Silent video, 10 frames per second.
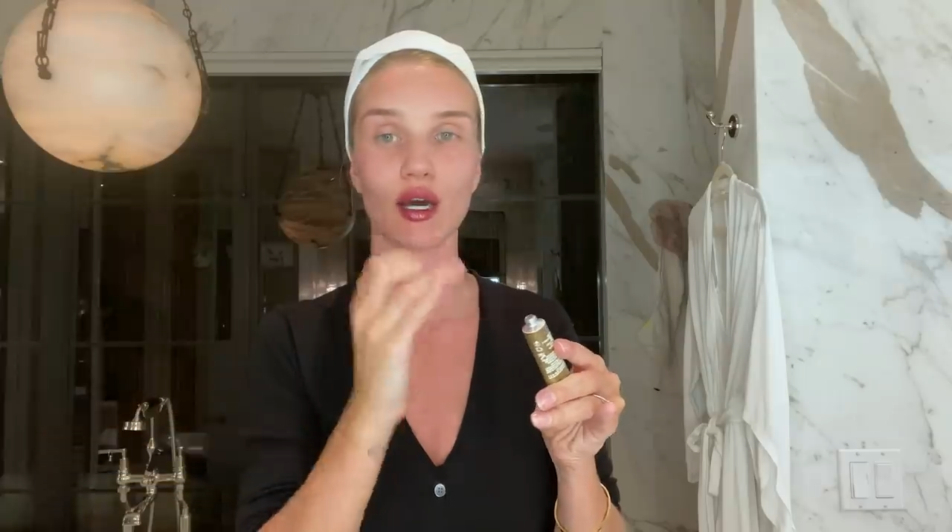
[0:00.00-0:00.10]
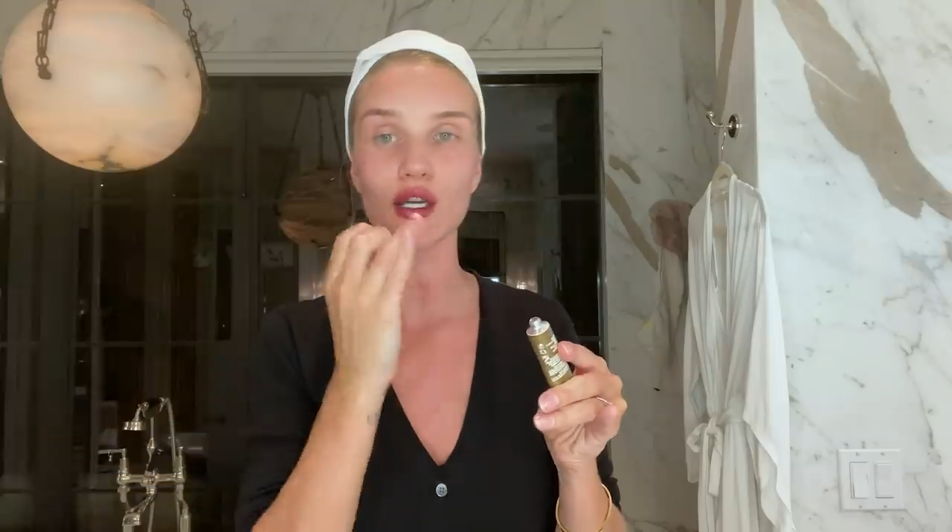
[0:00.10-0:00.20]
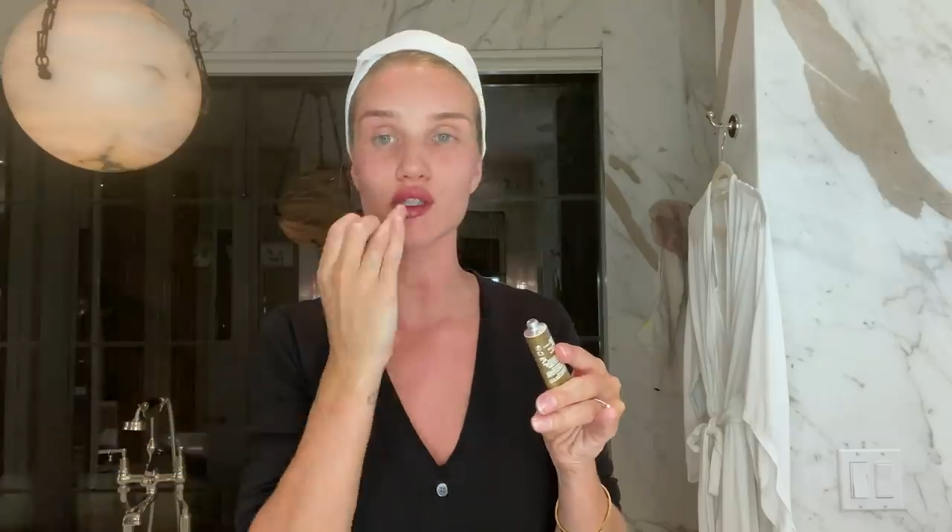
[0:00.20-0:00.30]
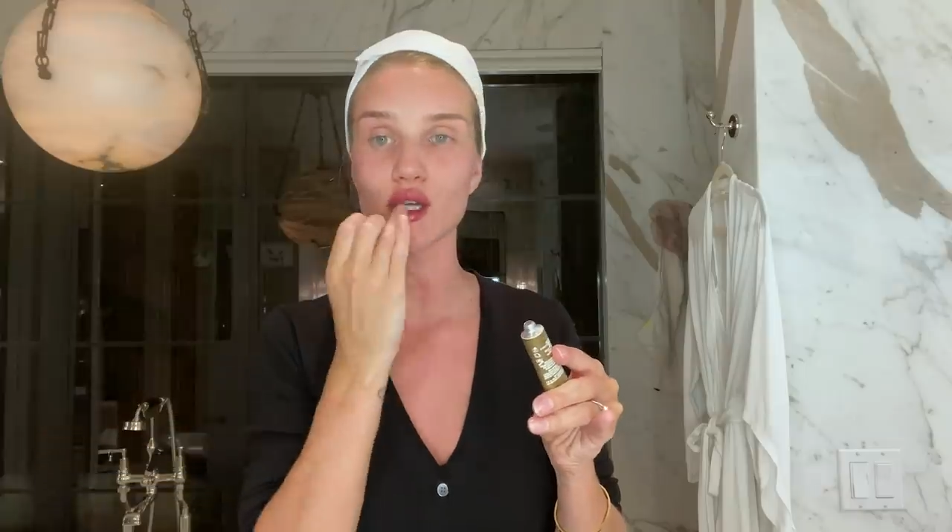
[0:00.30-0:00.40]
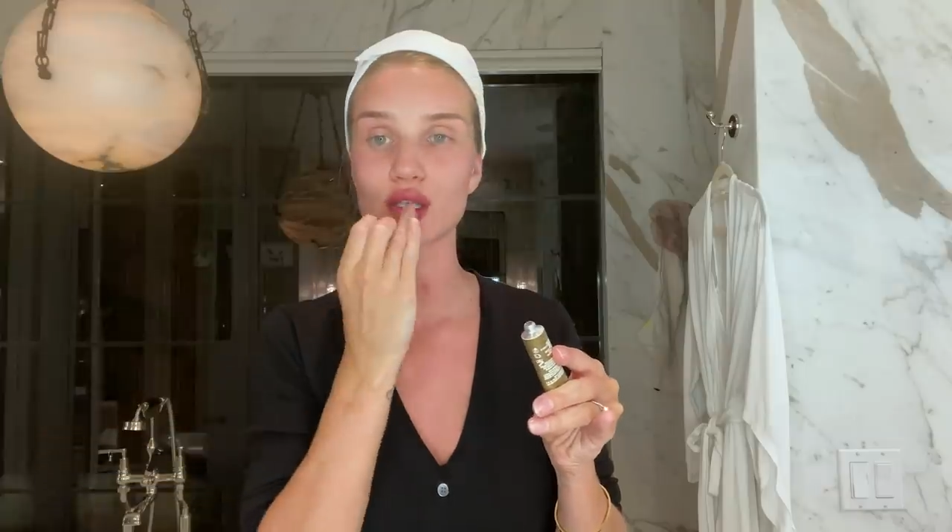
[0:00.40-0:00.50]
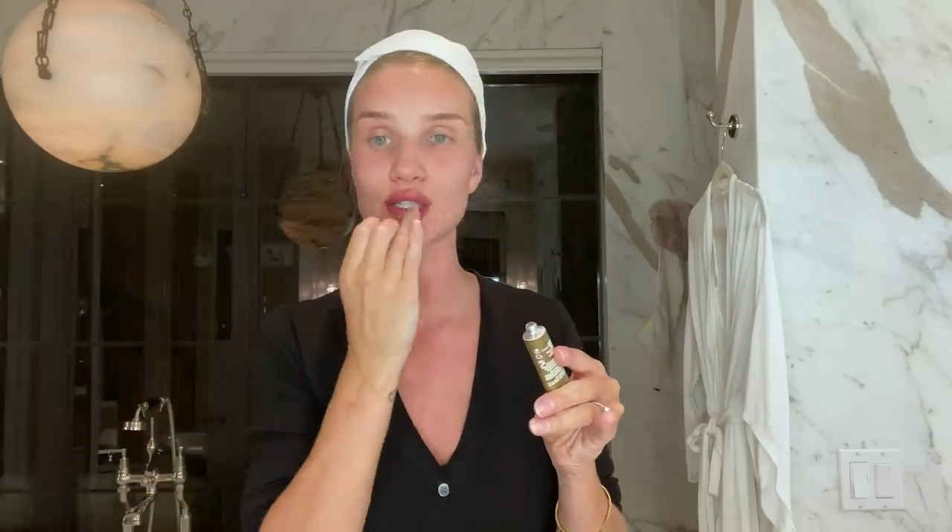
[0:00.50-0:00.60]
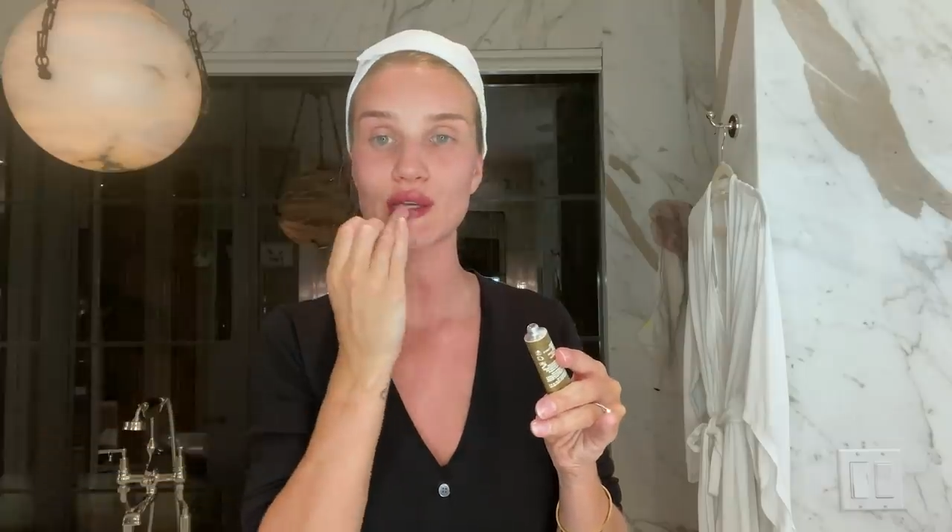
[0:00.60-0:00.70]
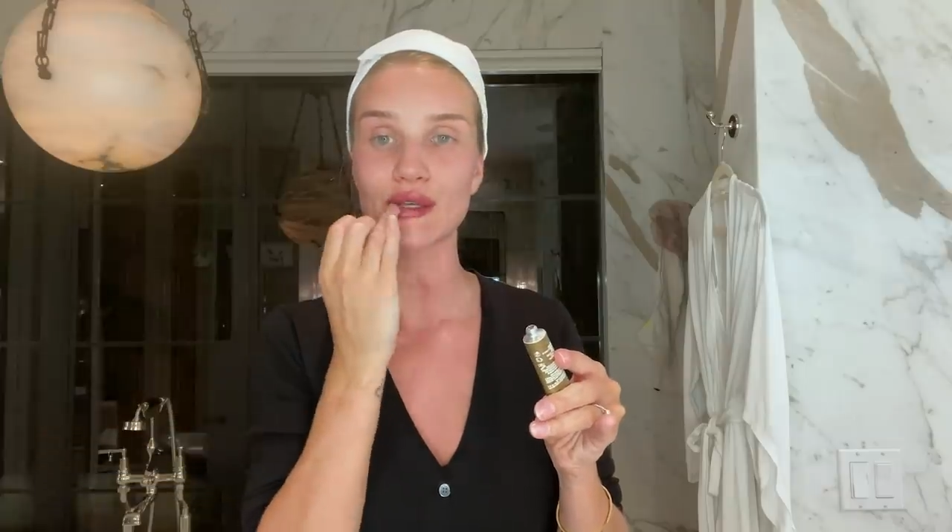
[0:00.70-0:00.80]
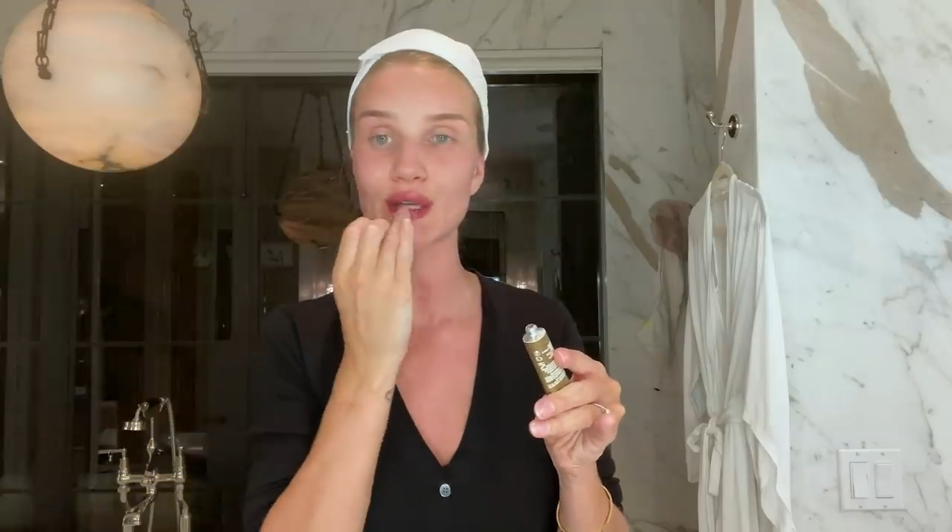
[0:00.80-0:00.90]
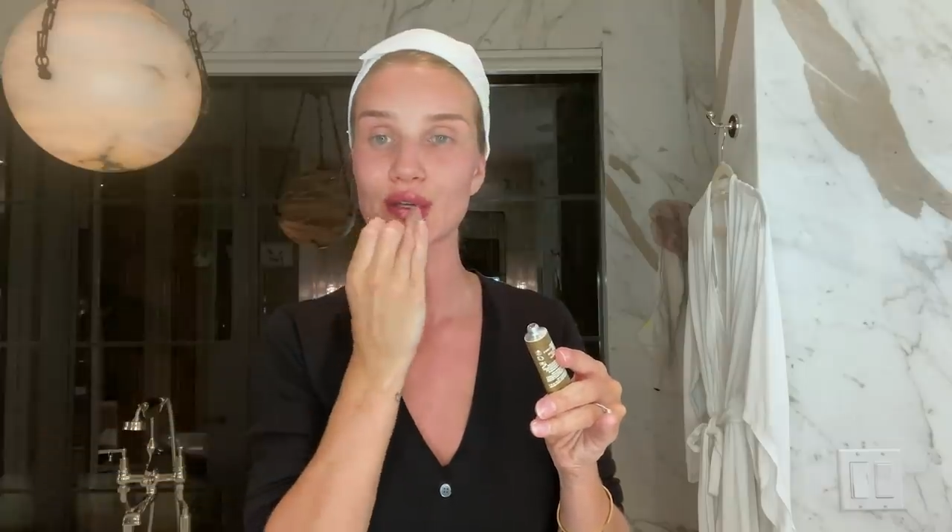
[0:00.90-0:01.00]

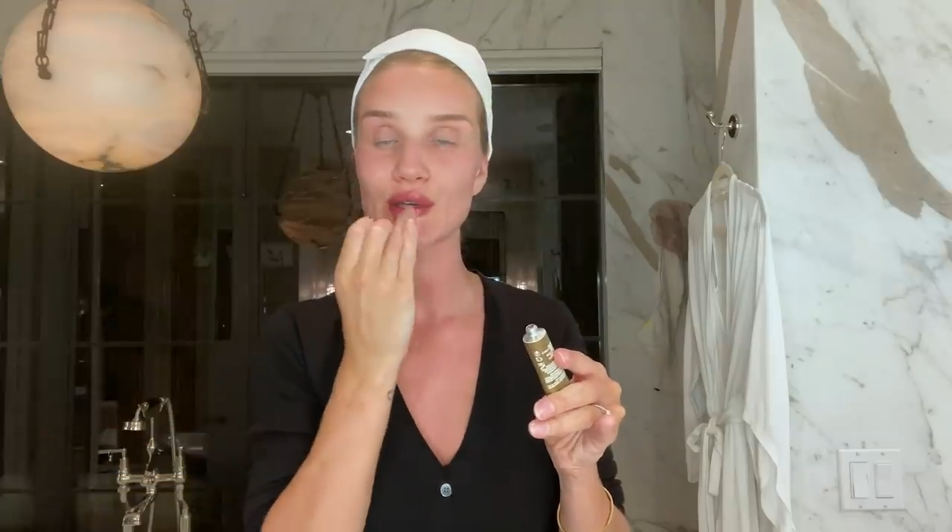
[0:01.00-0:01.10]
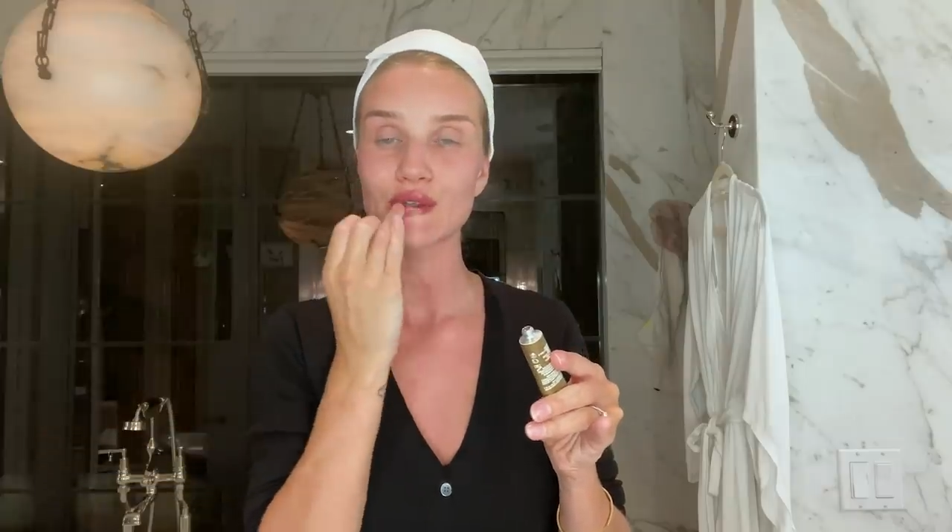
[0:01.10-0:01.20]
hydrating